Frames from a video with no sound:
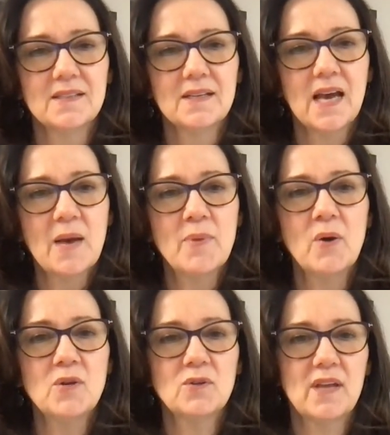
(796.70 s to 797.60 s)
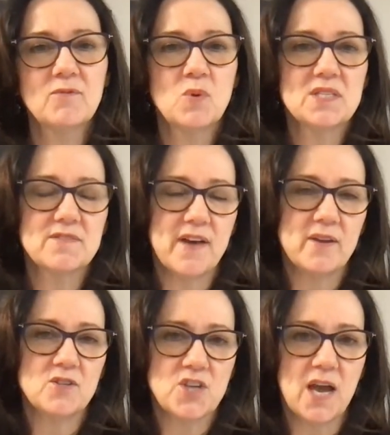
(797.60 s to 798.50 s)
about your loved one's final
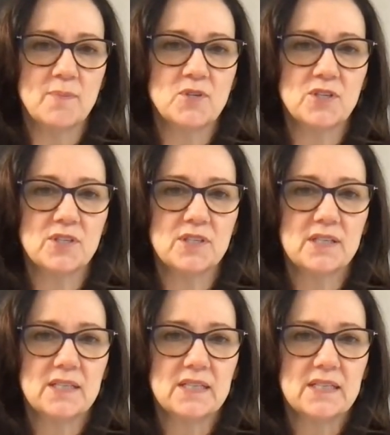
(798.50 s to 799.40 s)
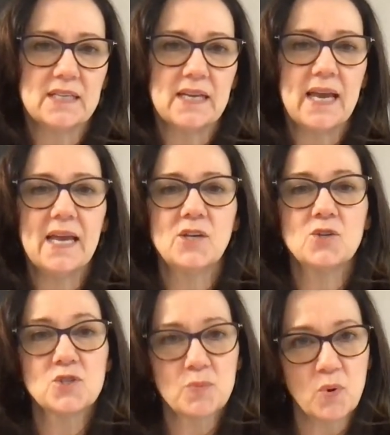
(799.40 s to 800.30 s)
chapter and your
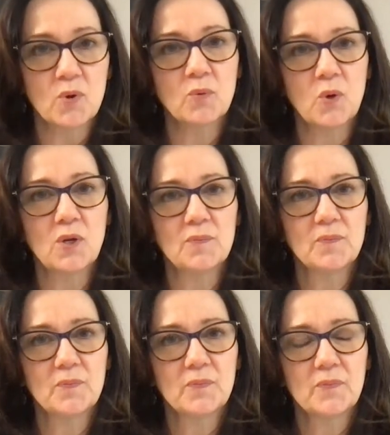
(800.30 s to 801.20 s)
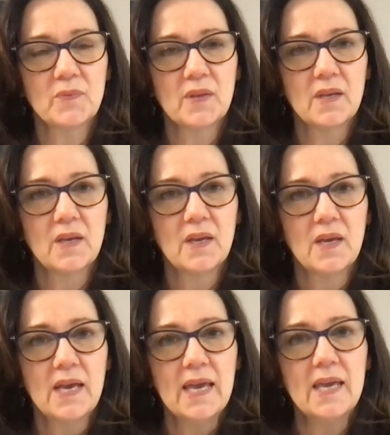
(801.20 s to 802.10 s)
support role?
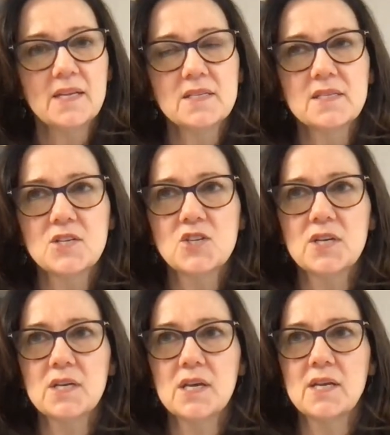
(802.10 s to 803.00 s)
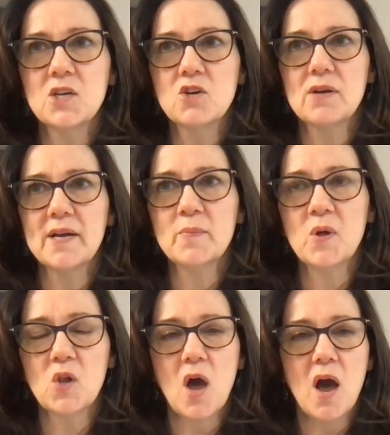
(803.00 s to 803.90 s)
It is such an
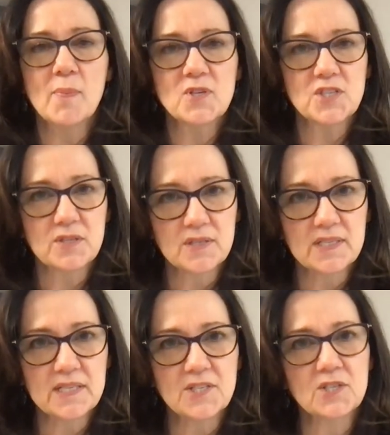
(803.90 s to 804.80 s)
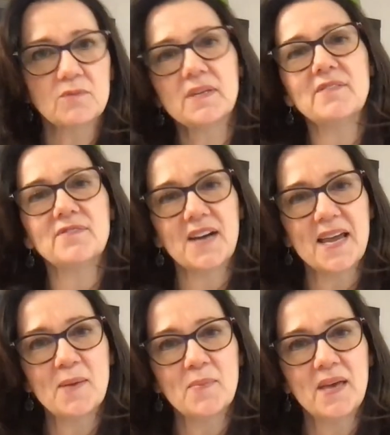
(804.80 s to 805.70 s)
incredible opportunity to
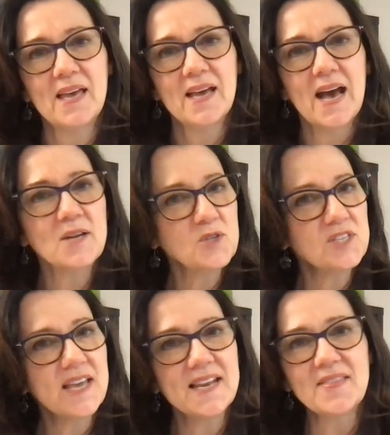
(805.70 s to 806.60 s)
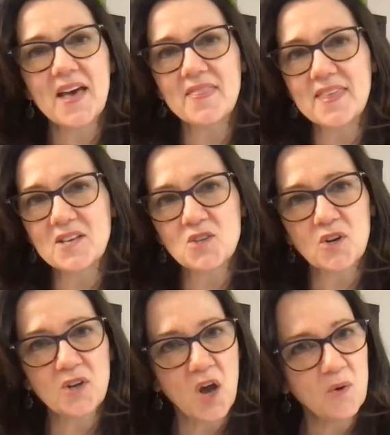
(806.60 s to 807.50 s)
reframe, understanding that things
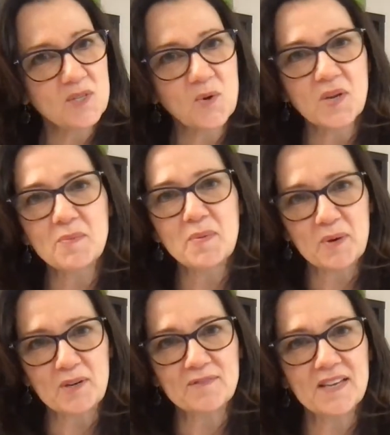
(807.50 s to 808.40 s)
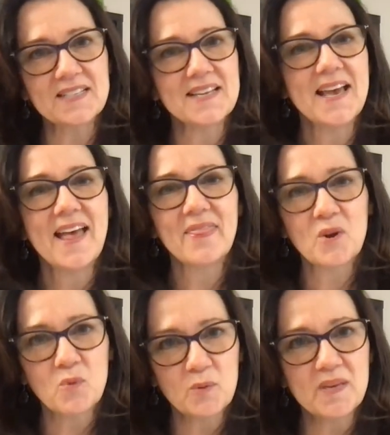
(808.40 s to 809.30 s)
aren't always going to be perfect. There
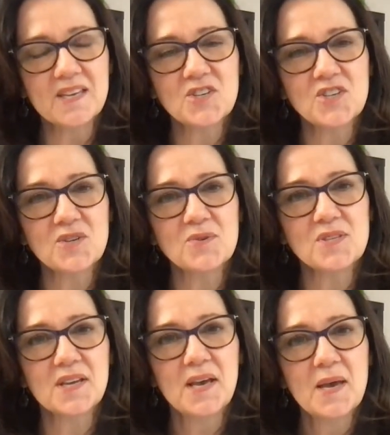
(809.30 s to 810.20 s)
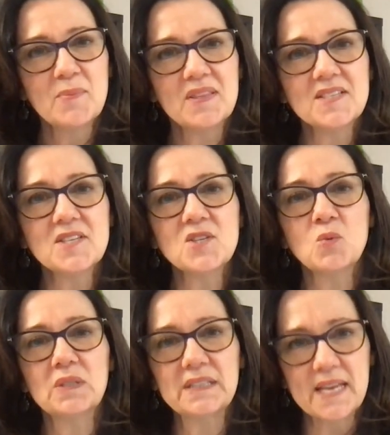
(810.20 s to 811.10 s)
will be issues, but this is a
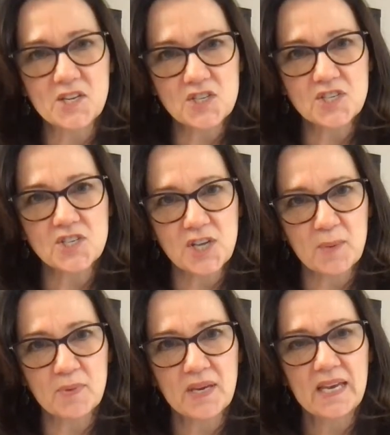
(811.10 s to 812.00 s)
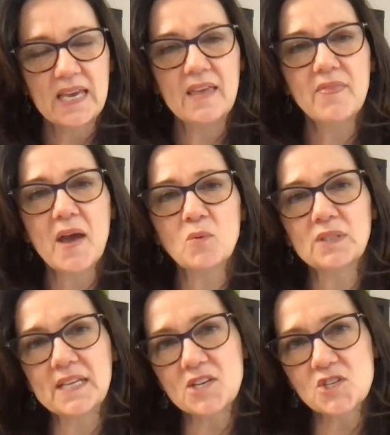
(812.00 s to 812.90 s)
relationship in that
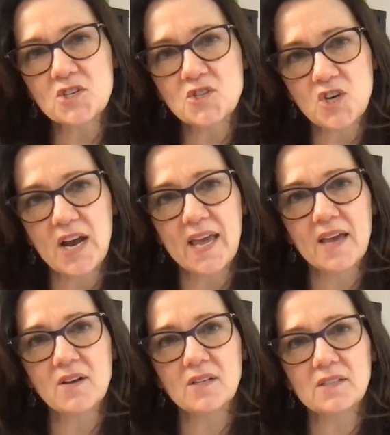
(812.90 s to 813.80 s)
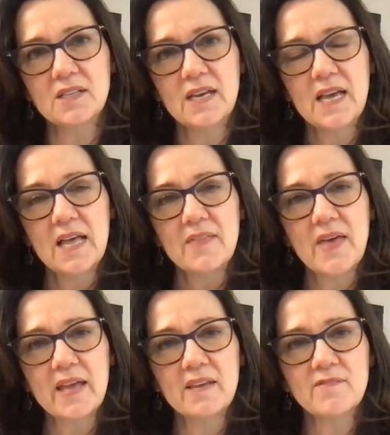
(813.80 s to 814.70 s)
relational triangle
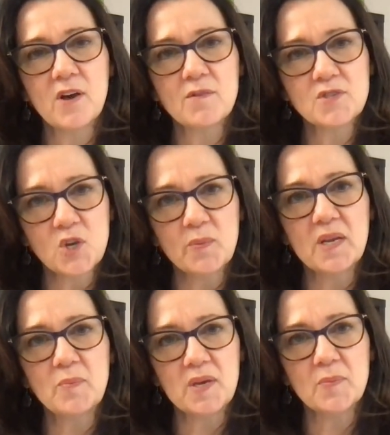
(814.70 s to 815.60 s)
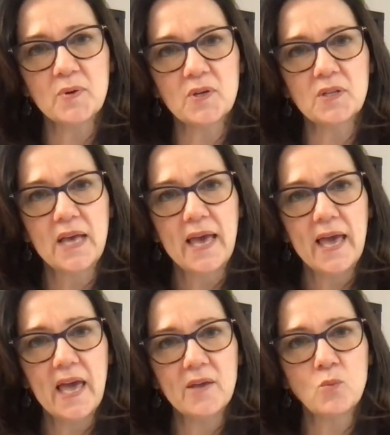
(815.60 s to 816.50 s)
that involves so many people,
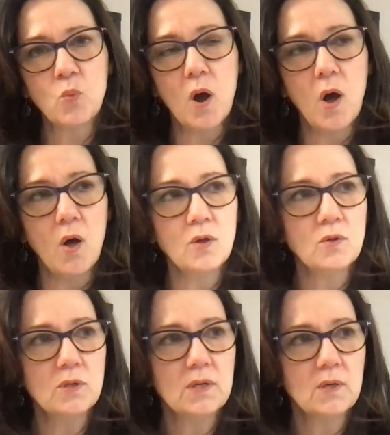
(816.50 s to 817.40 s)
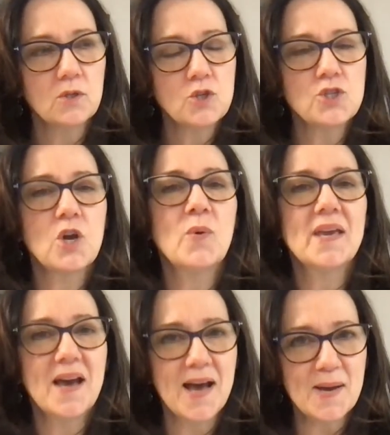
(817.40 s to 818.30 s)
and all
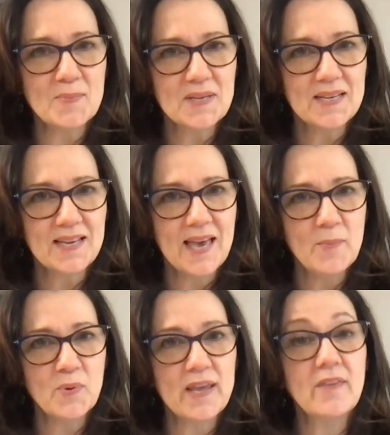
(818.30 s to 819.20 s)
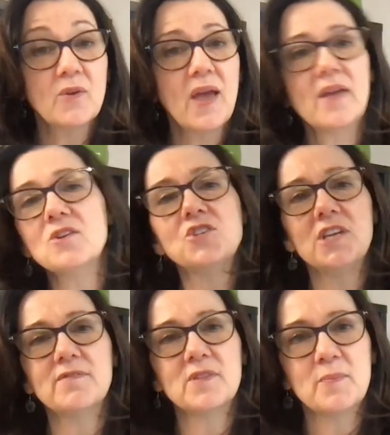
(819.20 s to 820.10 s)
showing up and bringing their
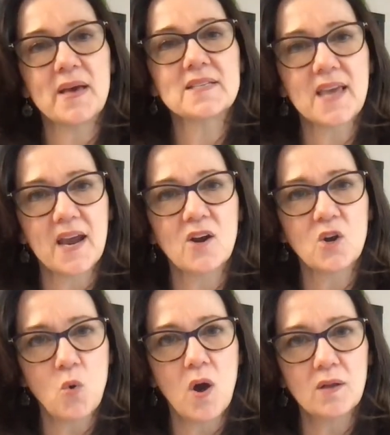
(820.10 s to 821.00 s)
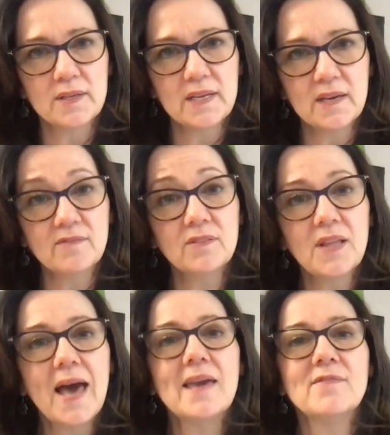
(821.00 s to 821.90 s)
energy for the best care and quality of
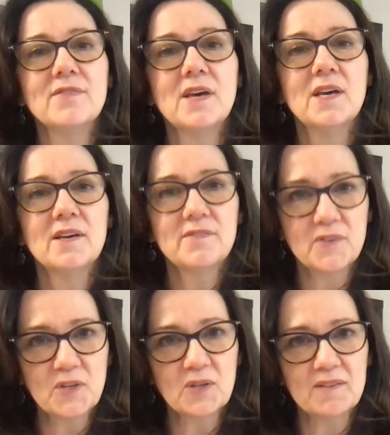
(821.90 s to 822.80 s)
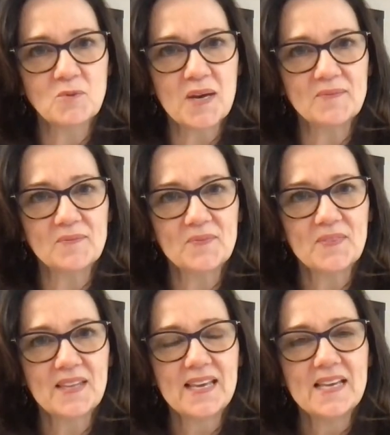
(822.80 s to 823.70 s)
life for your loved one.
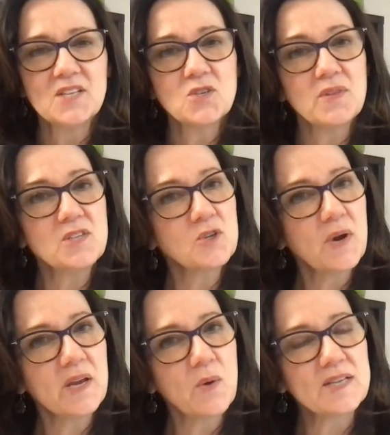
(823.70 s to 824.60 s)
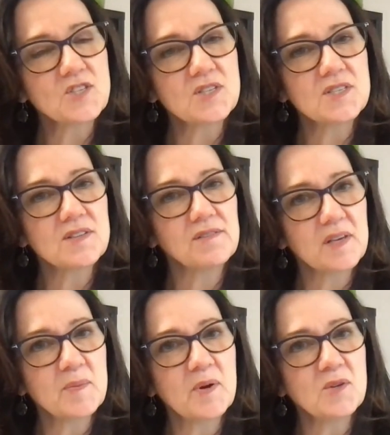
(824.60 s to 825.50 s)
So these are great questions to think
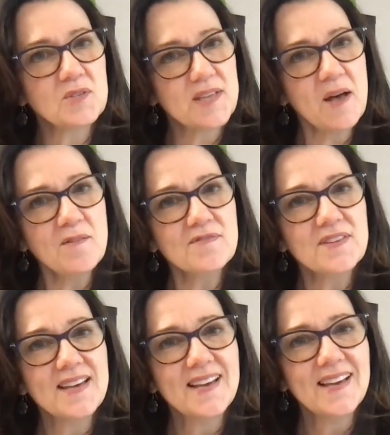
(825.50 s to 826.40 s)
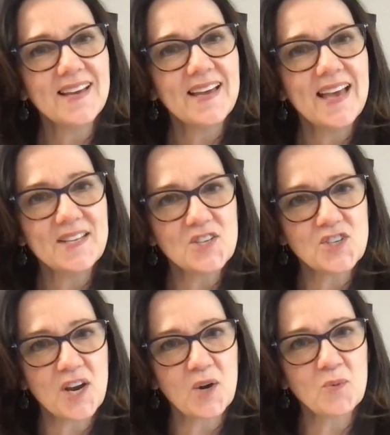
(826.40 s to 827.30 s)
about yourself and to
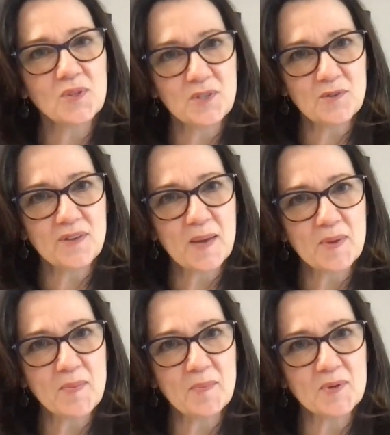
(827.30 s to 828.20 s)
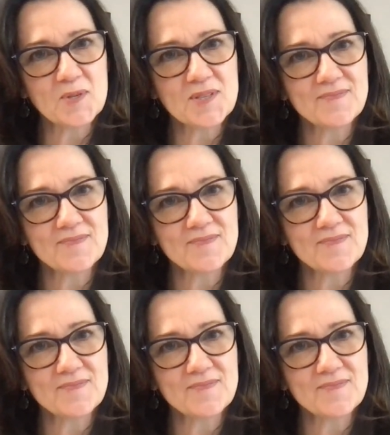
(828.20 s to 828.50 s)
share with new family members.